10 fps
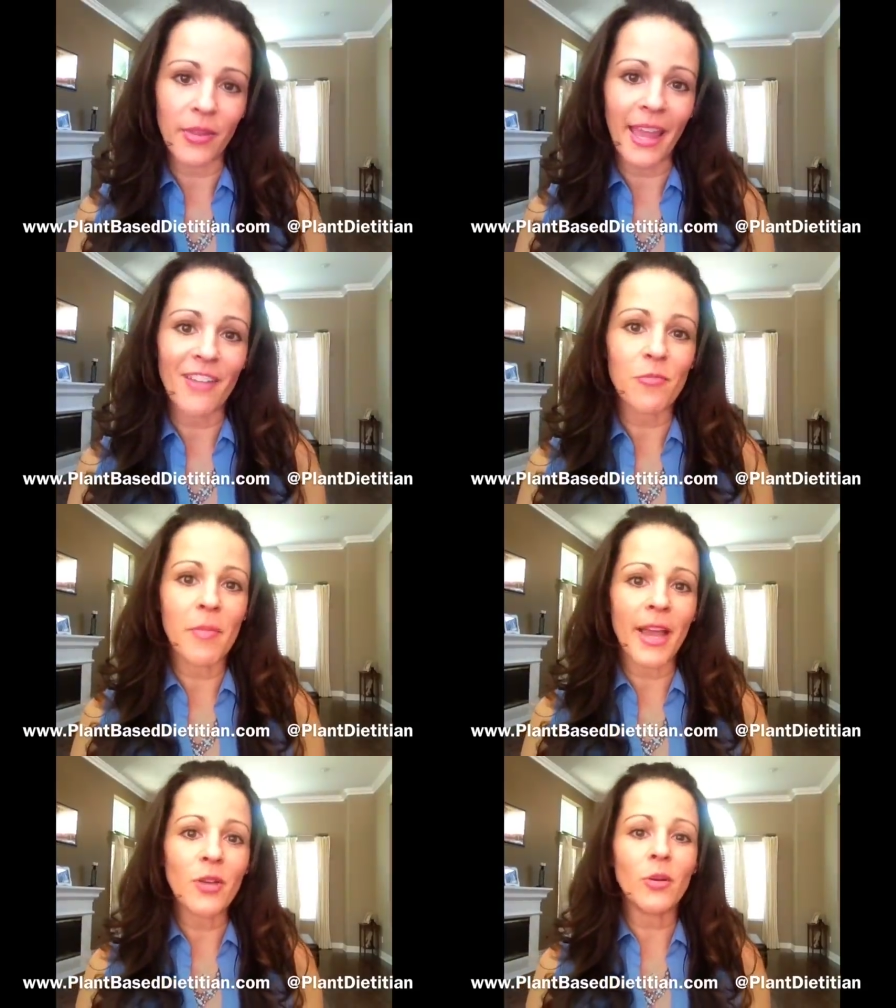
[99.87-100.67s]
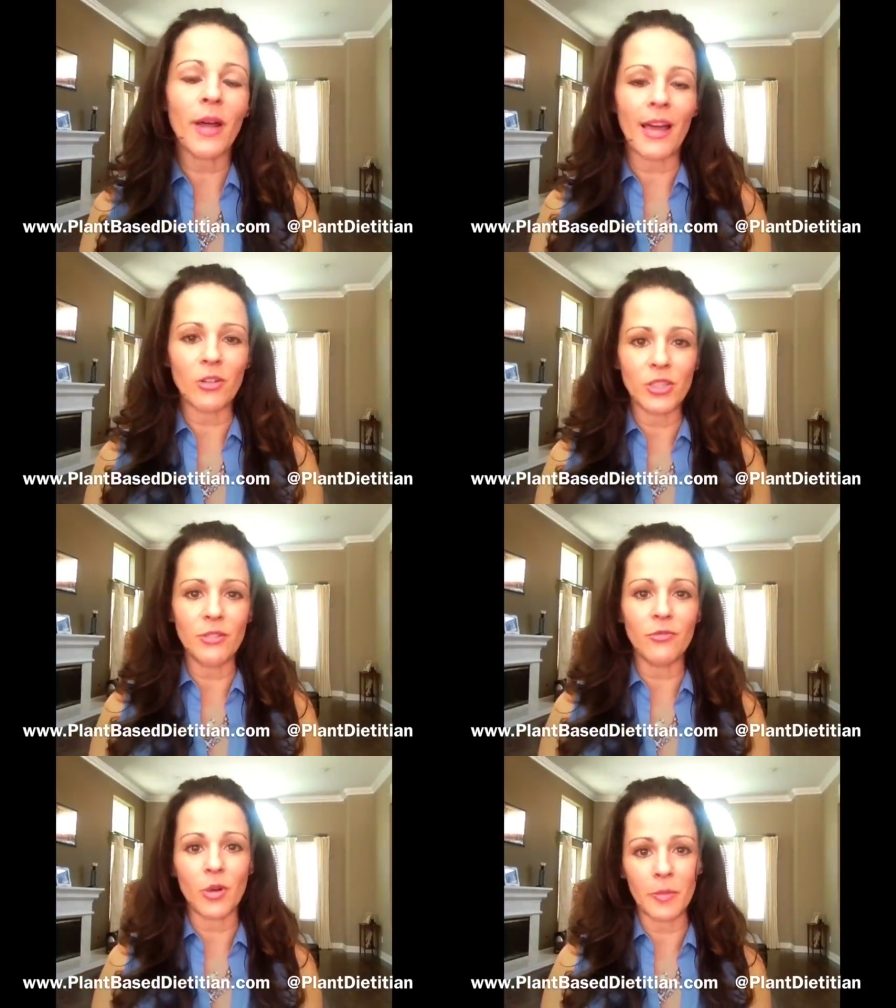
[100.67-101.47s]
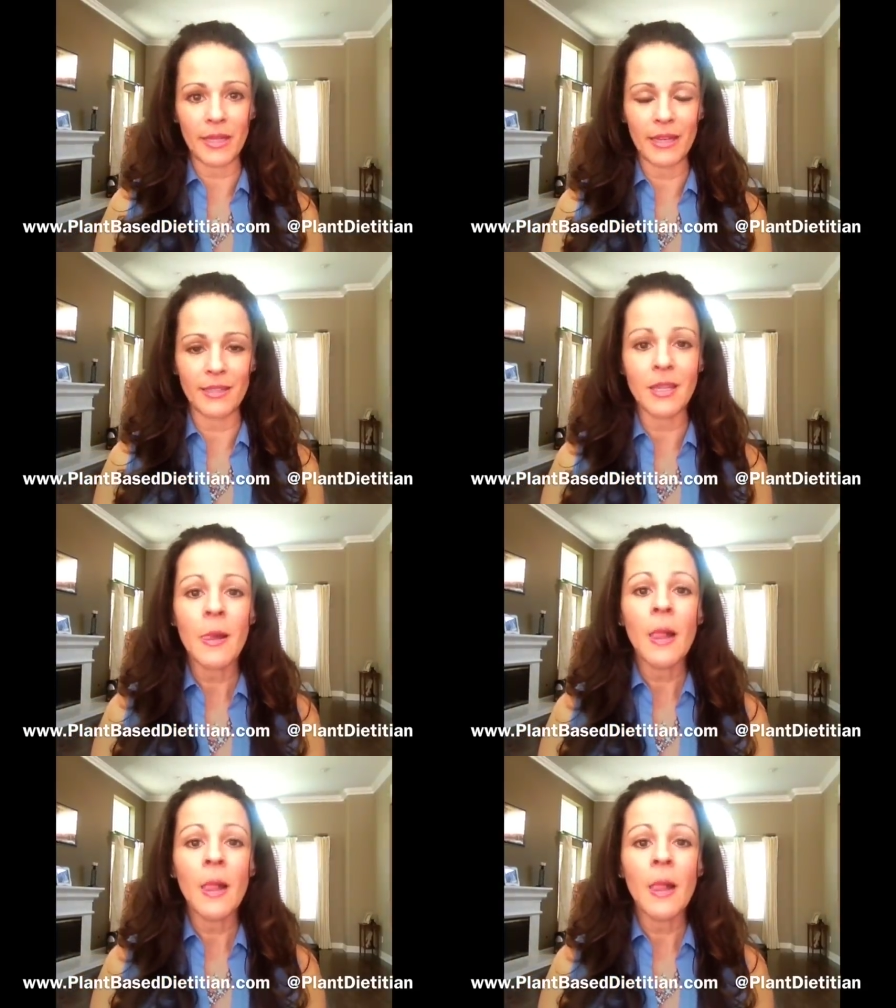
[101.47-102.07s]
They have microalgae formulas